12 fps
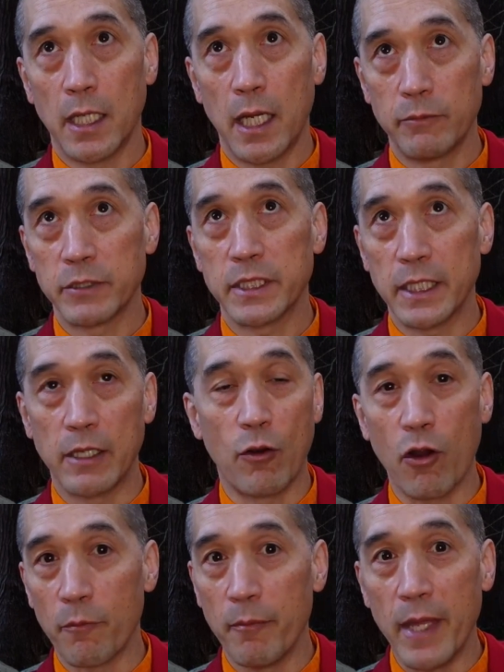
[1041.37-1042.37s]
I would say there
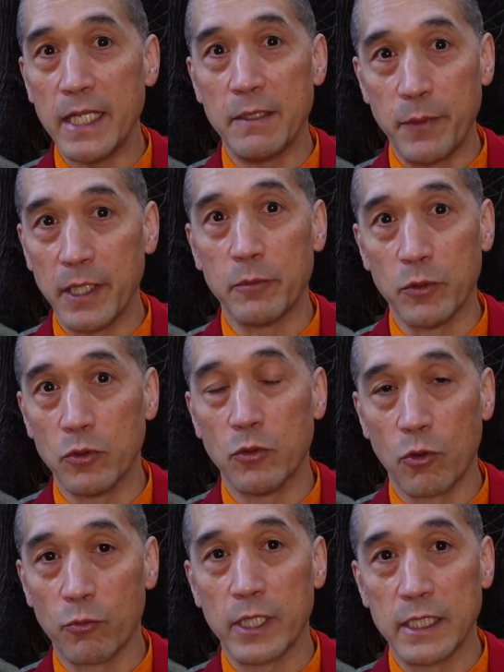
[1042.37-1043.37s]
aren't many people who
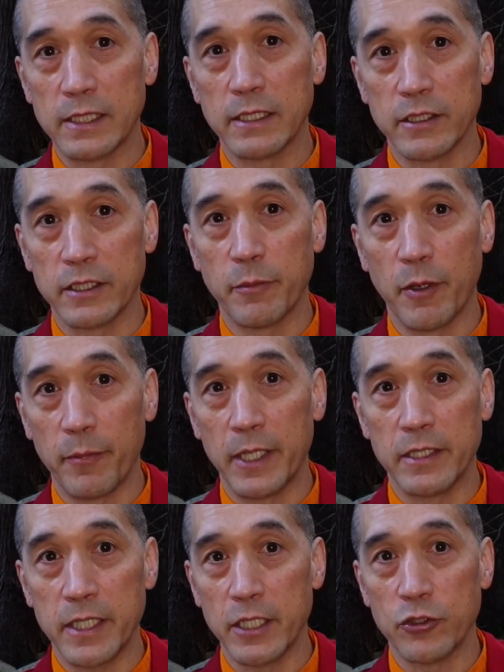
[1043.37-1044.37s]
are really serious about
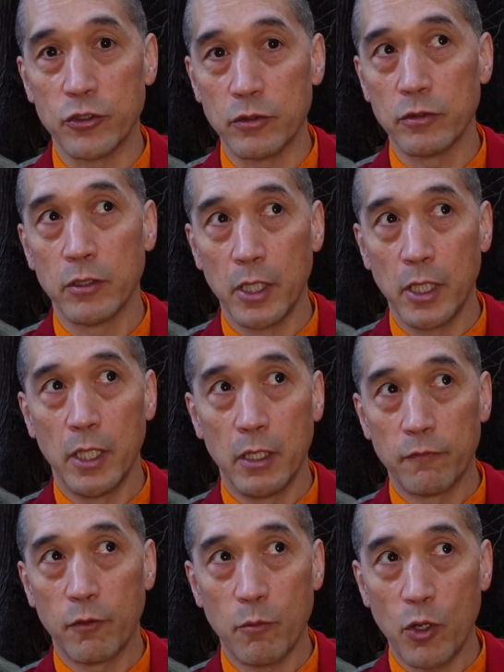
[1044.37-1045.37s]
meditation.
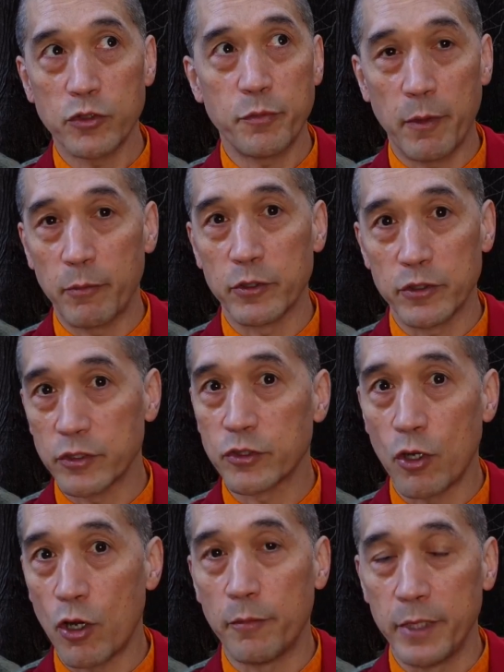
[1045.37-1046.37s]
For most people, it's just a
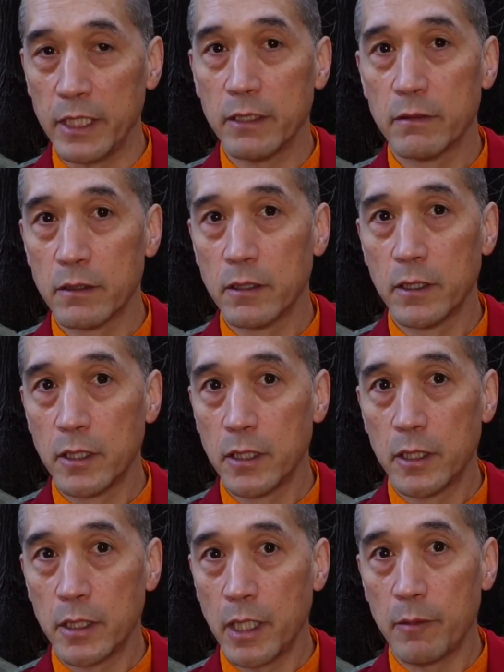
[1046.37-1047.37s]
hobby.
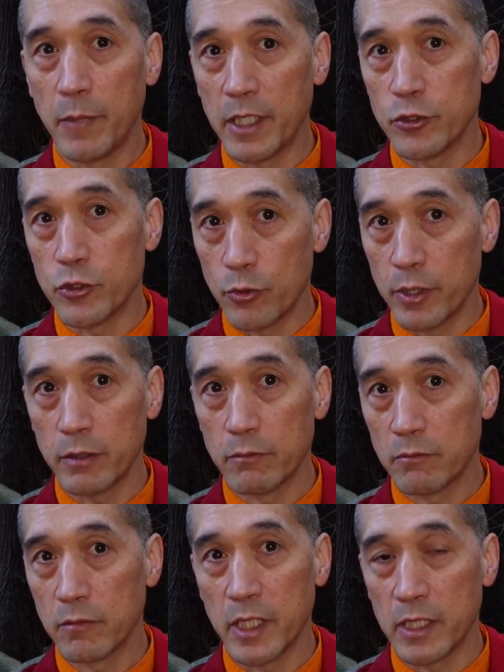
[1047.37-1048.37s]
They might do it
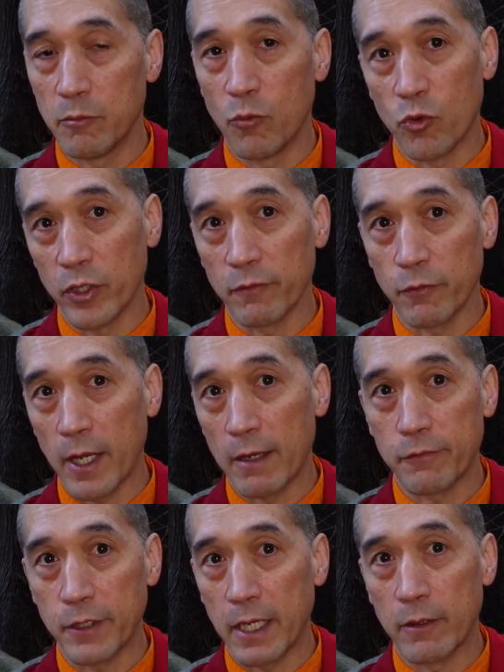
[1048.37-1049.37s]
in the morning for
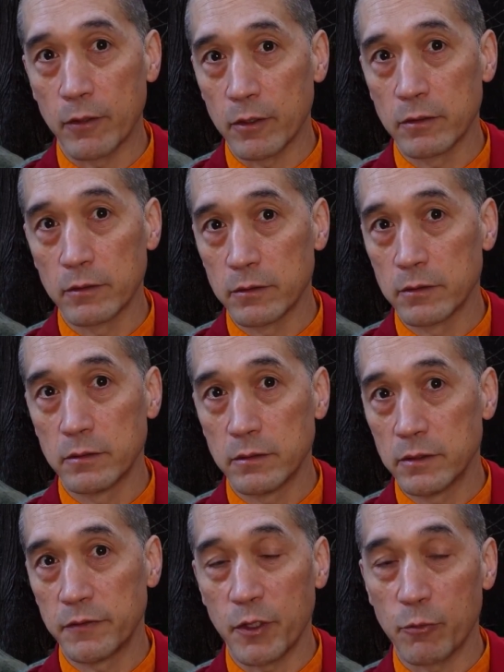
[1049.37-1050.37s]
half an hour.
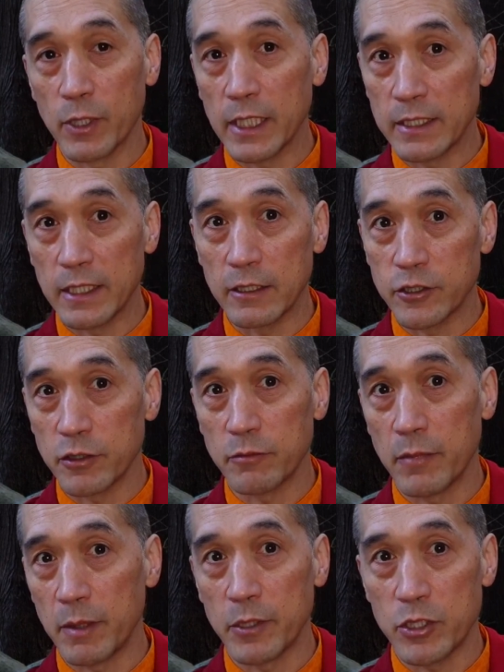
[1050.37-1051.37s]
If they're really diligent,
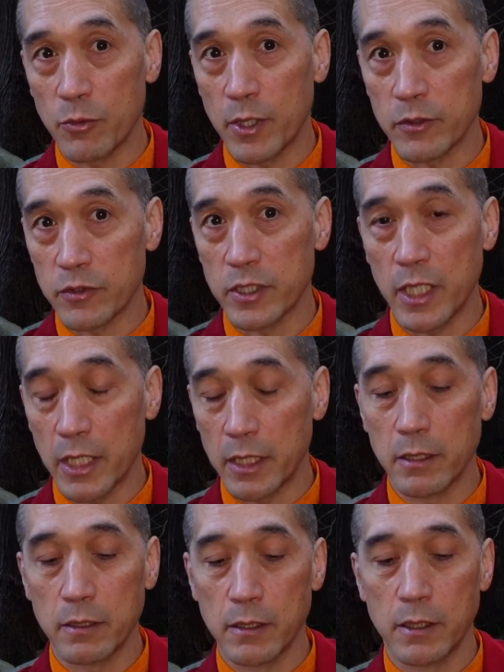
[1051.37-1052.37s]
maybe 2 hours a day.
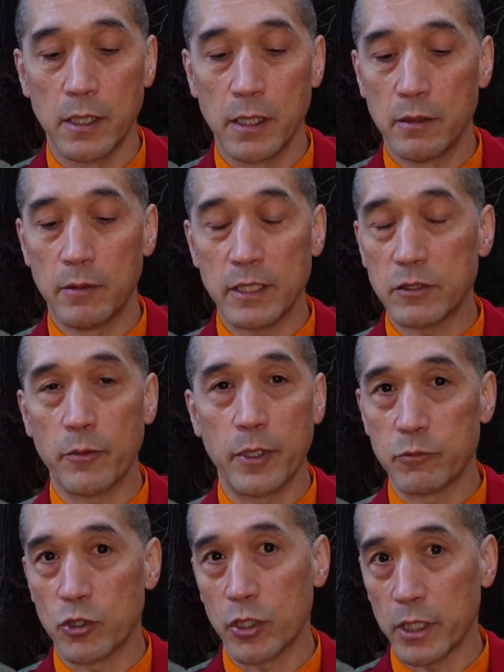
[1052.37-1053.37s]
That's not what
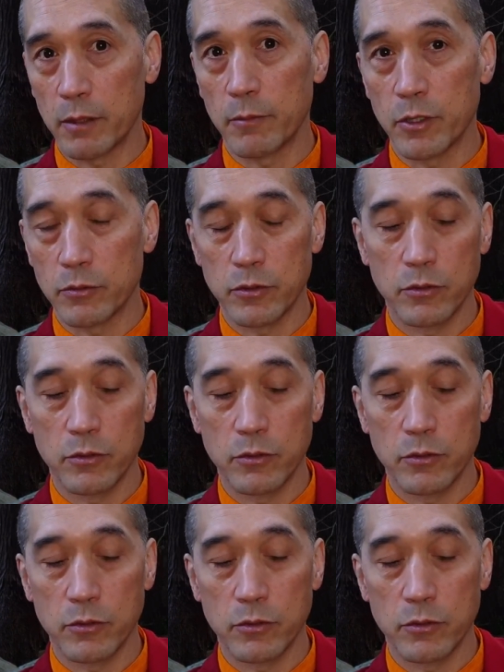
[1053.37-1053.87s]
I'm talking about.